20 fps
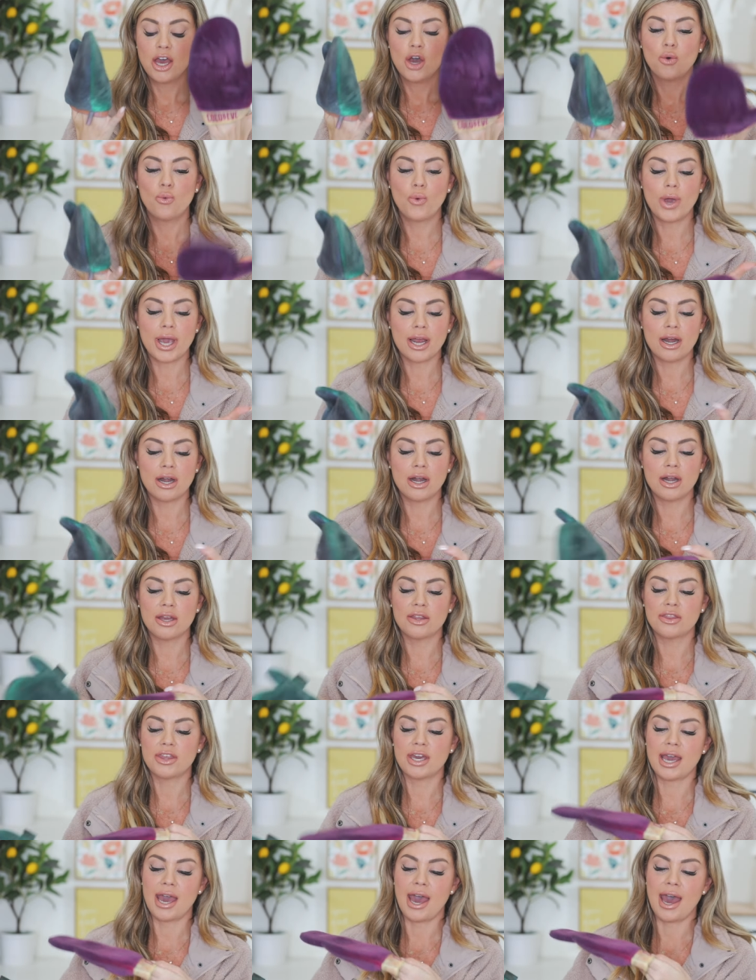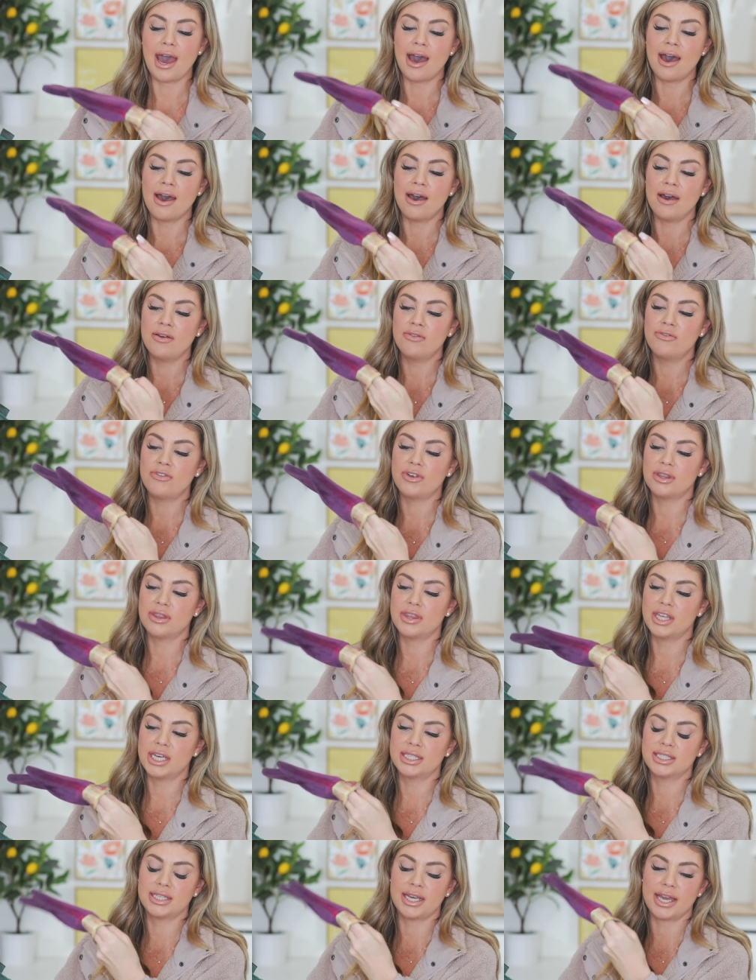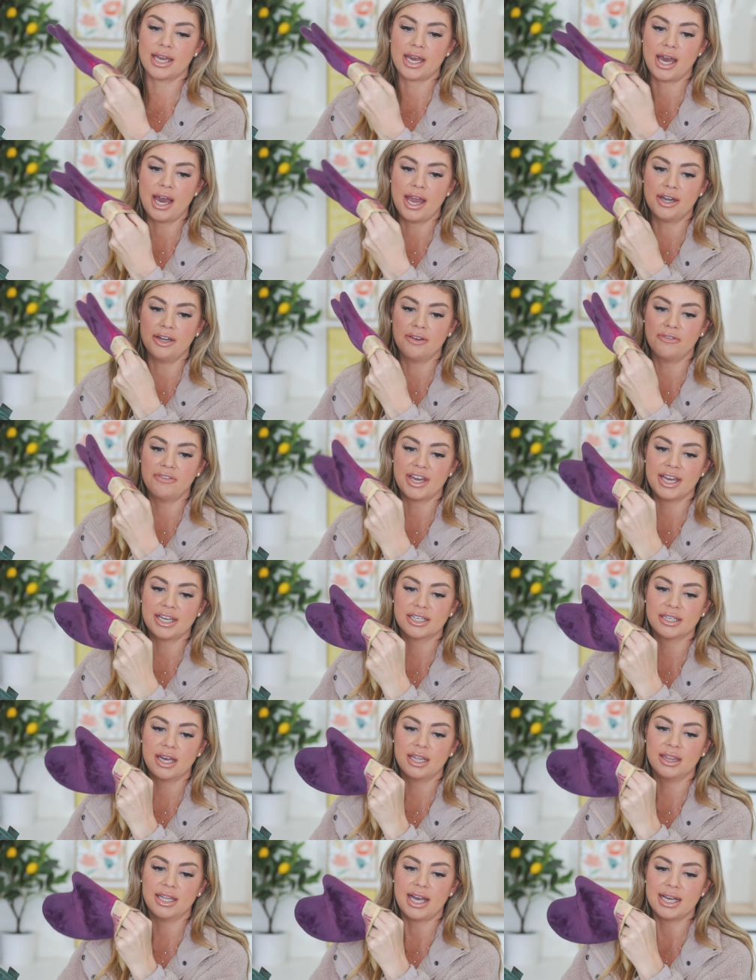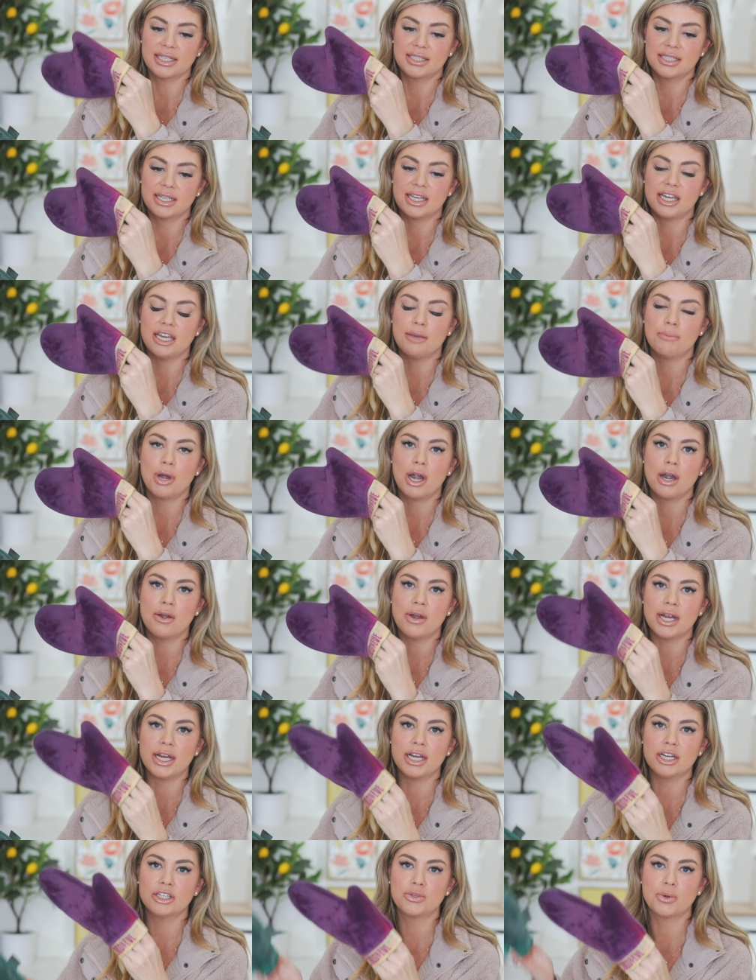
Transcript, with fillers: where they have this like kind of like elasticy part right here,